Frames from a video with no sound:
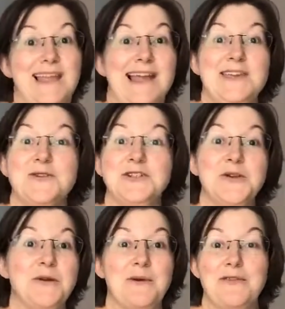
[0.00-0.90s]
you can do
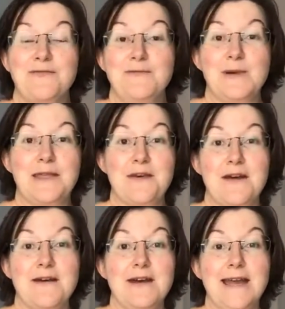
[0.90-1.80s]
it with
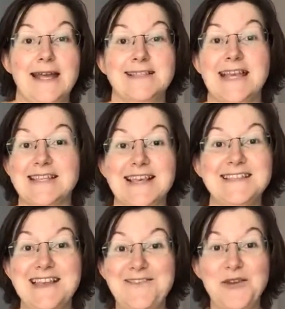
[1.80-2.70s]

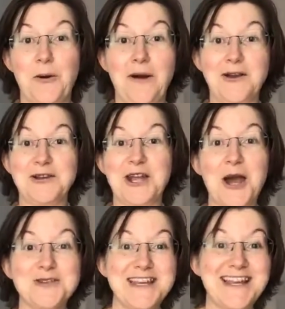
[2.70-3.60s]
CSS if you're good at
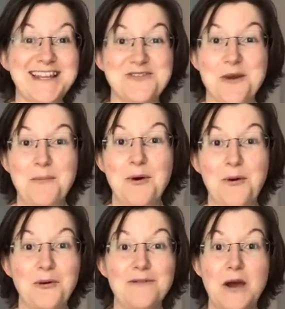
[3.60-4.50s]
coding, and you can put
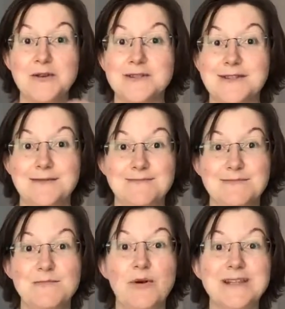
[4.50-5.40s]
all of those
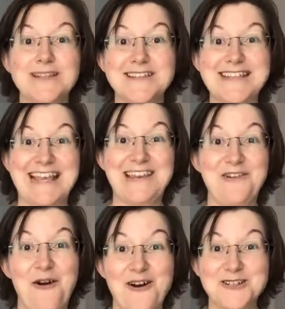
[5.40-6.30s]
pointers in
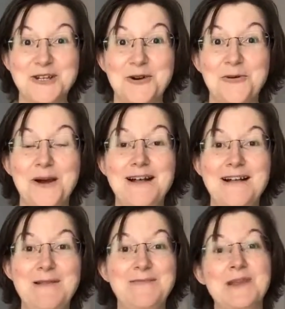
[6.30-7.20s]
your article
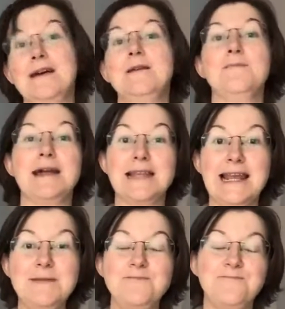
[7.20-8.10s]

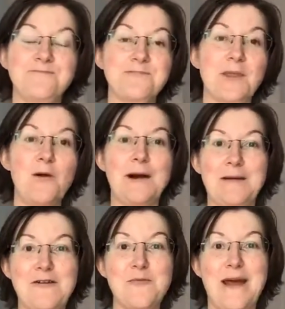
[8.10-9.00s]
manually. Oh, I'm
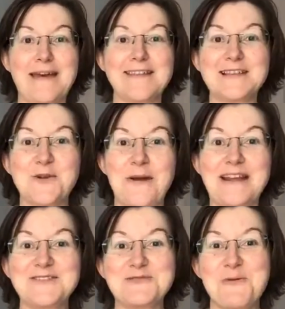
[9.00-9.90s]
out of breath. Sorry,
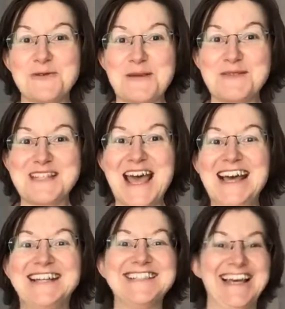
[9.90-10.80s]
just walked up the stairs.
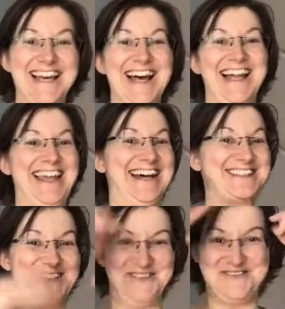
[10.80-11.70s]

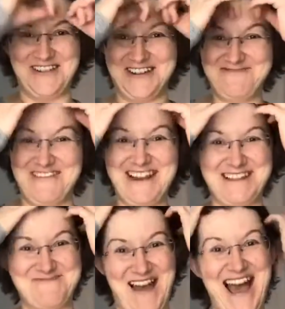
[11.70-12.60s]
That's really
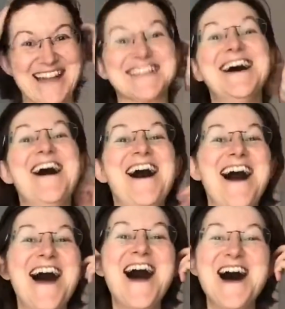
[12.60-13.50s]
bad.
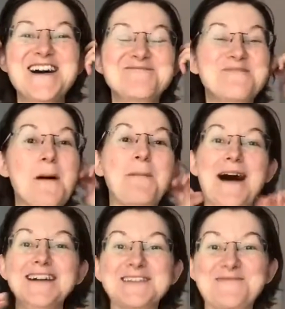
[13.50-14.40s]

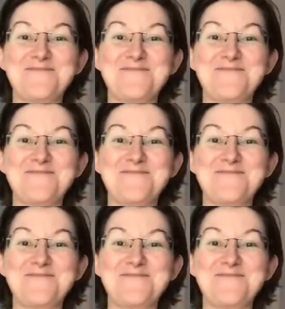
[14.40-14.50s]
But